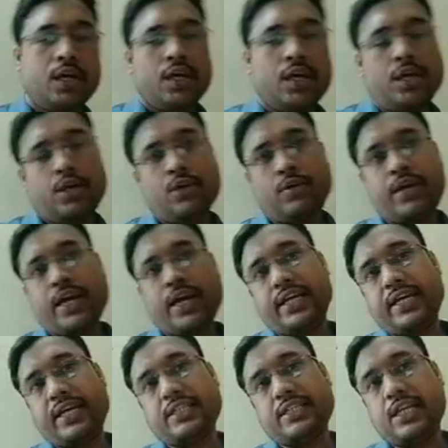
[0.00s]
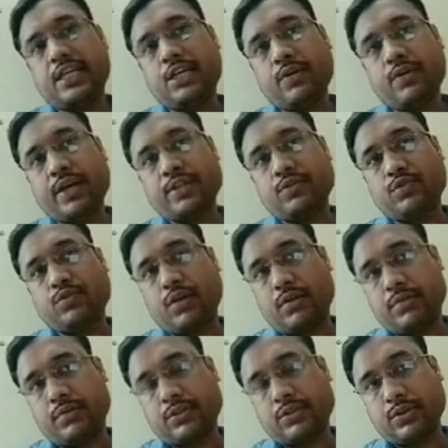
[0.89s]
You can solve
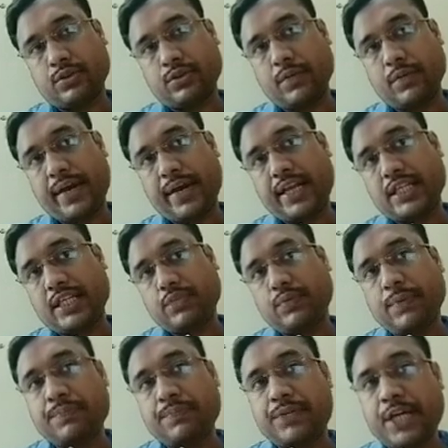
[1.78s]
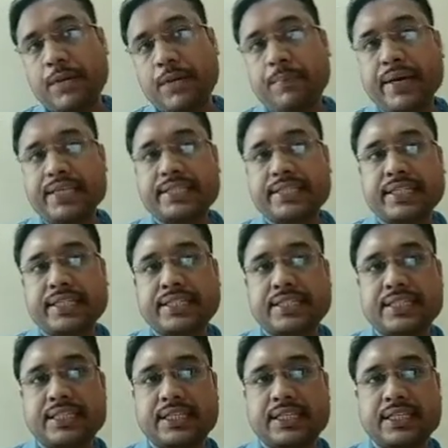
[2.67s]
this question. Minus 15 by
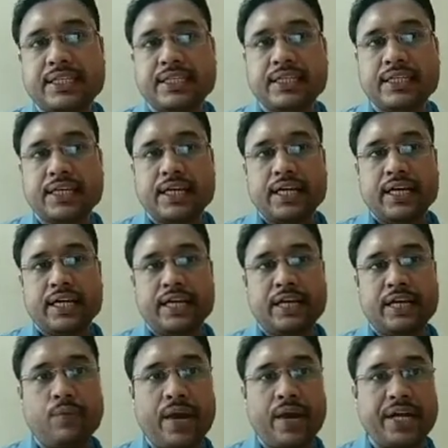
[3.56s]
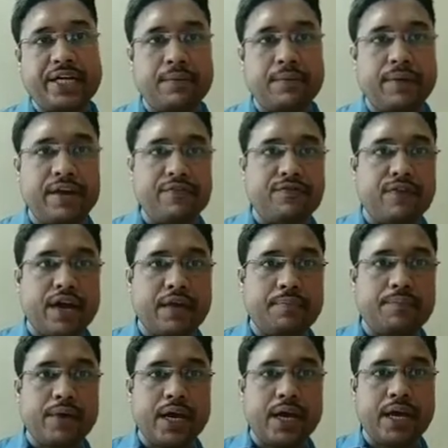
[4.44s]
16 divided by
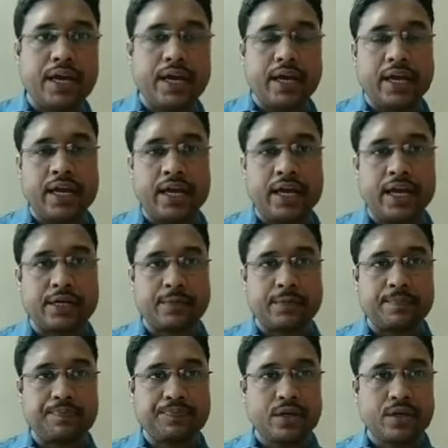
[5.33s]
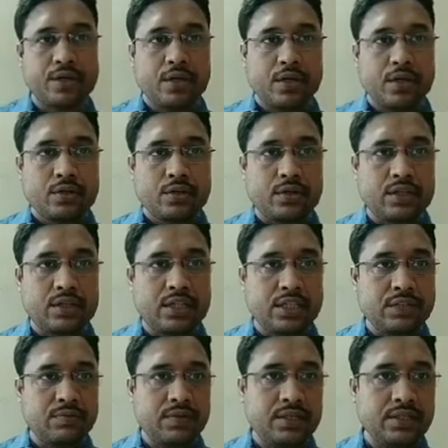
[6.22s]
5 by 8. So
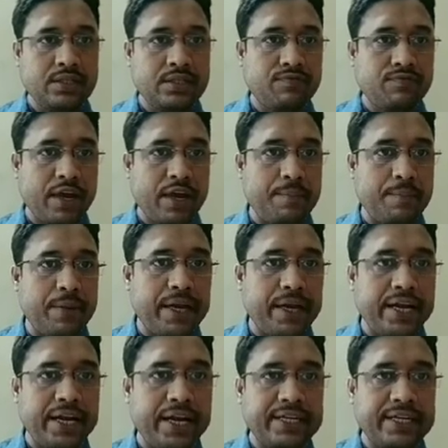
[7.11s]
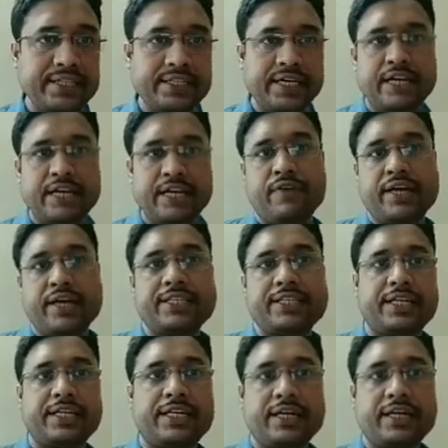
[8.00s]
this one's 5 by 8 is the divisor
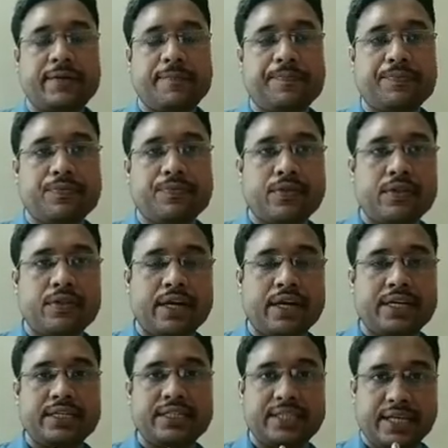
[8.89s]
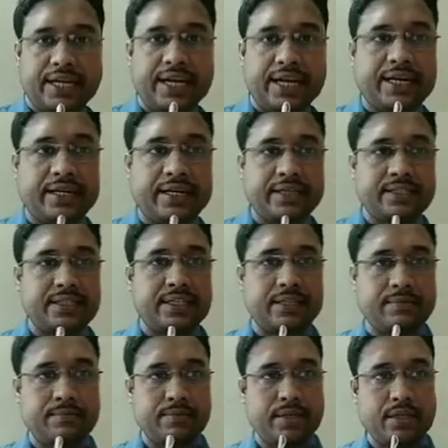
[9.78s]
here. That is second rational
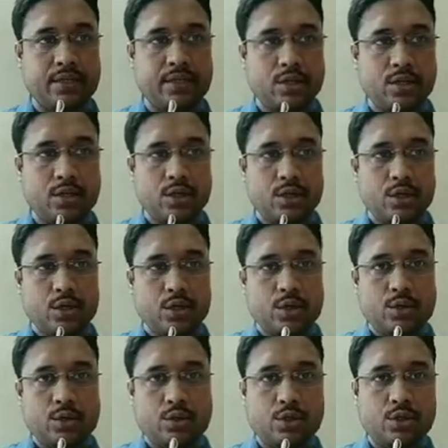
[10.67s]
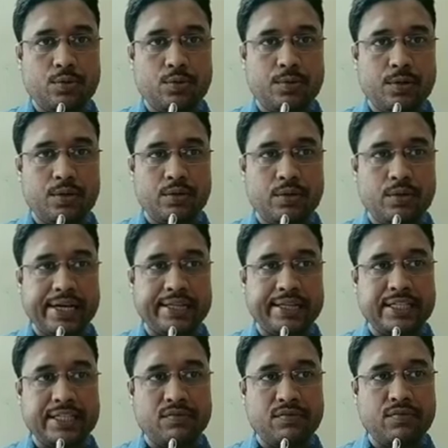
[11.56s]
number. So you will do like this.